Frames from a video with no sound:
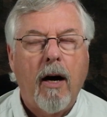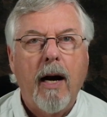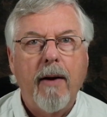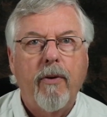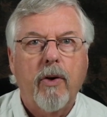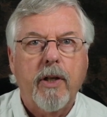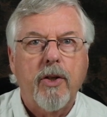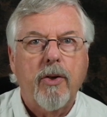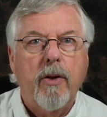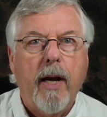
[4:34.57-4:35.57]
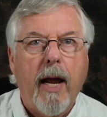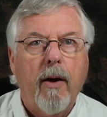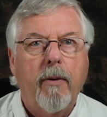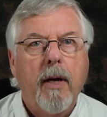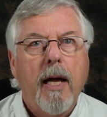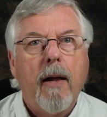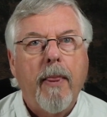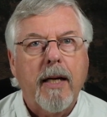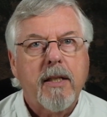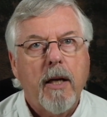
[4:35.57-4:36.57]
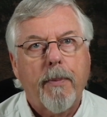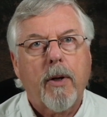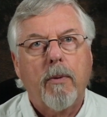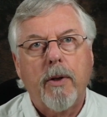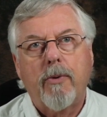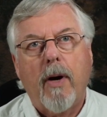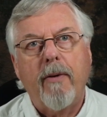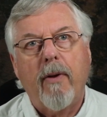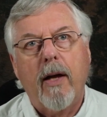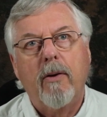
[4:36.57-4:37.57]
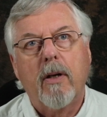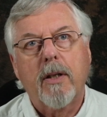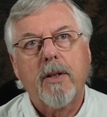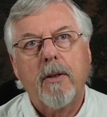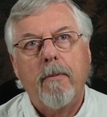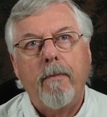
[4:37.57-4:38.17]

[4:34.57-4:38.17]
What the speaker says: eye of the hook is turned down. That's typical with dry fly hooks.